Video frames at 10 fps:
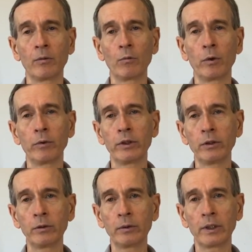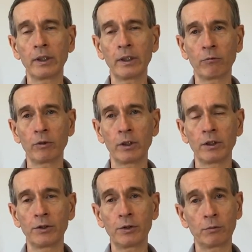What we do
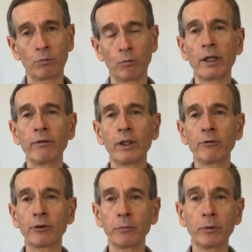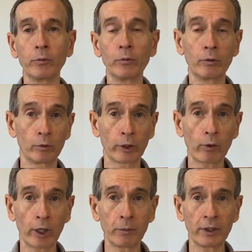is everything from the
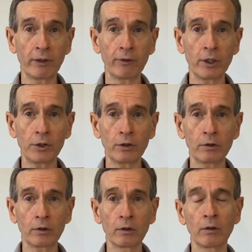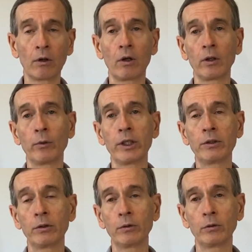requirement definition all the way
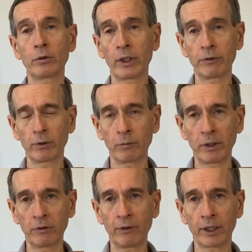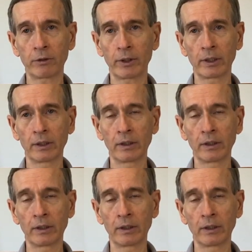to transfer to manufacturing.